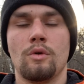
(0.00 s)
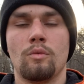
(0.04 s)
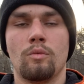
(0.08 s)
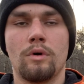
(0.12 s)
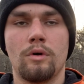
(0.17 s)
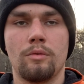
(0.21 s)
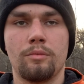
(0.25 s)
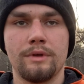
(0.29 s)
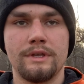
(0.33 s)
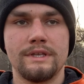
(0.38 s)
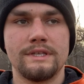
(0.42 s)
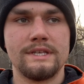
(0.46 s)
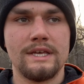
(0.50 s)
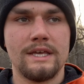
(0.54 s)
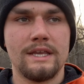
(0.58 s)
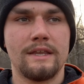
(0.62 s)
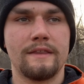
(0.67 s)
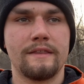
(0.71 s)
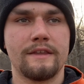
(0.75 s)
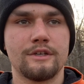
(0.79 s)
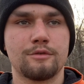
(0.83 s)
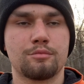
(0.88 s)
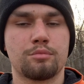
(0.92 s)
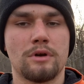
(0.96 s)
what we did
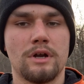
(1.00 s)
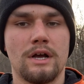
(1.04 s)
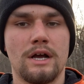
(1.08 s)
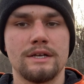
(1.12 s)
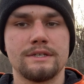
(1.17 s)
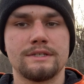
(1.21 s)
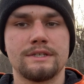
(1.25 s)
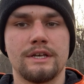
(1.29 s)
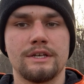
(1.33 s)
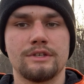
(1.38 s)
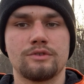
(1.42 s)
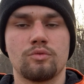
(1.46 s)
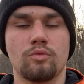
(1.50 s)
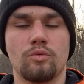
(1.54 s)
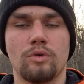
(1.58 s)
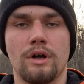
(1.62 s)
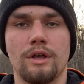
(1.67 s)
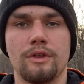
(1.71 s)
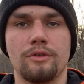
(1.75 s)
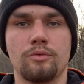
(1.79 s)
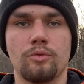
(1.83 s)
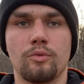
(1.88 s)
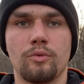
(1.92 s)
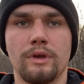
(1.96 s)
in this process
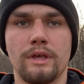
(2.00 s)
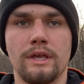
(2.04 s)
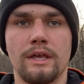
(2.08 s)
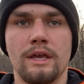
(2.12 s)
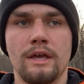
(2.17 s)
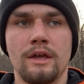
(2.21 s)
was we